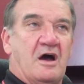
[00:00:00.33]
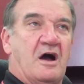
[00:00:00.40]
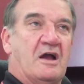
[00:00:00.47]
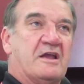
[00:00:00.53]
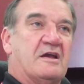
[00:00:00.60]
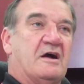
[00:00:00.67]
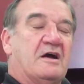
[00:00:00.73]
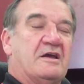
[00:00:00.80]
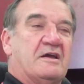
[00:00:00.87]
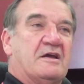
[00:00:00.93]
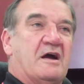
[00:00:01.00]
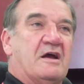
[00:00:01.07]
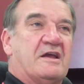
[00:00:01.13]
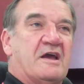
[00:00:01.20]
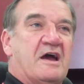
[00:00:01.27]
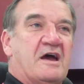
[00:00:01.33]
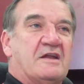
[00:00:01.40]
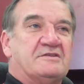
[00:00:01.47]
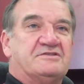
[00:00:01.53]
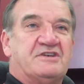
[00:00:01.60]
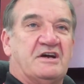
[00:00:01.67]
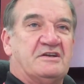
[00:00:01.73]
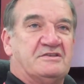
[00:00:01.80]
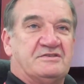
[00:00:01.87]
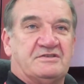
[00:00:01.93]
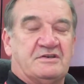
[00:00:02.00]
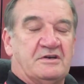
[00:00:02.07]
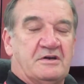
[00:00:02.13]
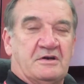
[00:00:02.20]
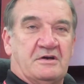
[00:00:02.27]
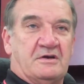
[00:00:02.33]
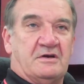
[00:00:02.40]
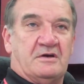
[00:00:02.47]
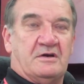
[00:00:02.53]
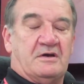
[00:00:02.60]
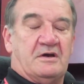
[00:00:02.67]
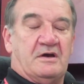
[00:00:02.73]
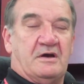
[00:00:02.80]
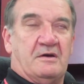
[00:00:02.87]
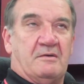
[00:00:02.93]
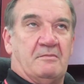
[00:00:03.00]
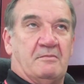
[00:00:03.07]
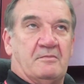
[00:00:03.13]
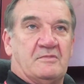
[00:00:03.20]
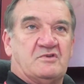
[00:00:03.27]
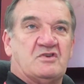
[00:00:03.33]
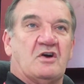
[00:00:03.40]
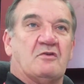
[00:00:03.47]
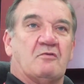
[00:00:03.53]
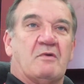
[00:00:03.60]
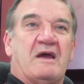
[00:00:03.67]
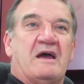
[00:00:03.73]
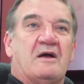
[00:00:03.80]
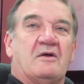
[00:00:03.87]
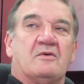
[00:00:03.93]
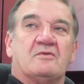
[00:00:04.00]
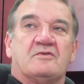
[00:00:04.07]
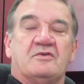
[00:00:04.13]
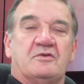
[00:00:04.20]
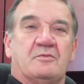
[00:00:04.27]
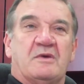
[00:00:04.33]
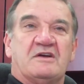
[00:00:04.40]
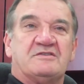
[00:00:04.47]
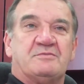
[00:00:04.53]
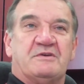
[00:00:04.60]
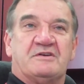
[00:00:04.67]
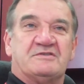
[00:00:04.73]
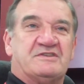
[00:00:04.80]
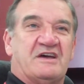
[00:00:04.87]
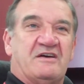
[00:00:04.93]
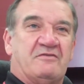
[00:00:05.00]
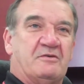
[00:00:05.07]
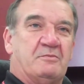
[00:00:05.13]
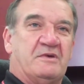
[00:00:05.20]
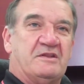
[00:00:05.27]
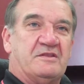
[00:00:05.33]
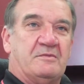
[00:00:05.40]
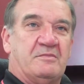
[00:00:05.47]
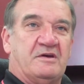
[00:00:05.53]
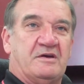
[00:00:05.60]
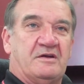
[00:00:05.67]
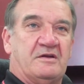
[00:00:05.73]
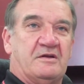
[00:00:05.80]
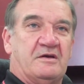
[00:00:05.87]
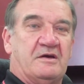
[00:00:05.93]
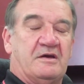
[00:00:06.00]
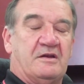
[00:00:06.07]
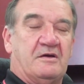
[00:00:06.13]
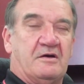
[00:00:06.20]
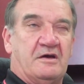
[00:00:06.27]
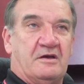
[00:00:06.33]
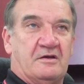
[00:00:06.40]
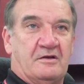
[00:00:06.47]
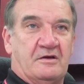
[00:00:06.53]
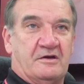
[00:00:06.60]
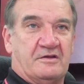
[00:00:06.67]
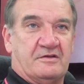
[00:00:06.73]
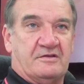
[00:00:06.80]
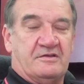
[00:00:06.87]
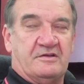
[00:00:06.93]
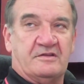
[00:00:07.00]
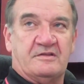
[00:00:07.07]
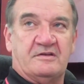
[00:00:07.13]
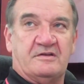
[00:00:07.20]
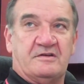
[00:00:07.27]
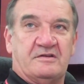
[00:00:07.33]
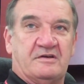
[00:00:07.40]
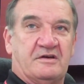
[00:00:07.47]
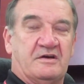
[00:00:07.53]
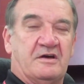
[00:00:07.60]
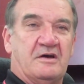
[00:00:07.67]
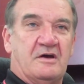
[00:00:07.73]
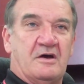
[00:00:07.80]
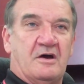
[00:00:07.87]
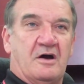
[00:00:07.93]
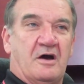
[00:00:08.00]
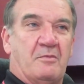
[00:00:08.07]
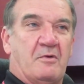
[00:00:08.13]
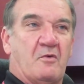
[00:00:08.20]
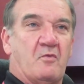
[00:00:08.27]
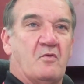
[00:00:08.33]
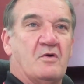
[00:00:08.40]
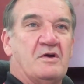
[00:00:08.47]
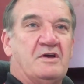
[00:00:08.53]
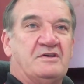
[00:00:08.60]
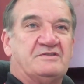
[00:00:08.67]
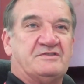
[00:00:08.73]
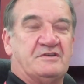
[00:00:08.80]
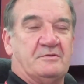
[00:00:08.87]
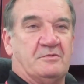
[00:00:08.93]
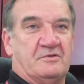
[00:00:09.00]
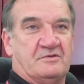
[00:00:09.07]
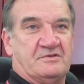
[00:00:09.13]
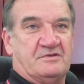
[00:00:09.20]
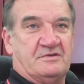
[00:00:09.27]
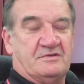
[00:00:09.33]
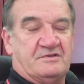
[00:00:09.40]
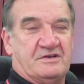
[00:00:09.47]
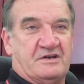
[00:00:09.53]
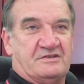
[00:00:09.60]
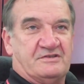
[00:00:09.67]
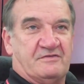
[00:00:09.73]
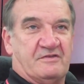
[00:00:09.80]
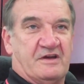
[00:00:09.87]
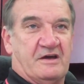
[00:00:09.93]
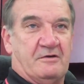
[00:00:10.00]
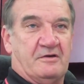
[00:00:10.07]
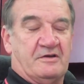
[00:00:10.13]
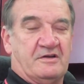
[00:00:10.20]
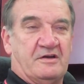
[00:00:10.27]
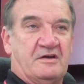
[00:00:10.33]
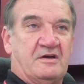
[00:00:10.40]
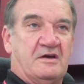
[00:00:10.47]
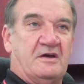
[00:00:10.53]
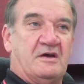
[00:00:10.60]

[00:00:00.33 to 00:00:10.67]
I can't judge John Rao too much because I haven't met the man, and I like to think that I'm a reasonable judge of character.